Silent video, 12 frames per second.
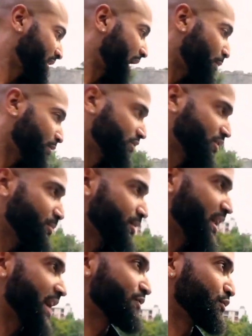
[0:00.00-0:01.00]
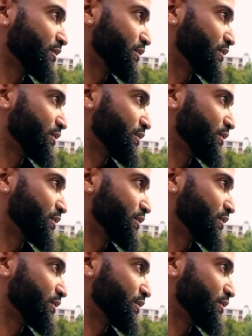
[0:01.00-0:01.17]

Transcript: I would jump in after it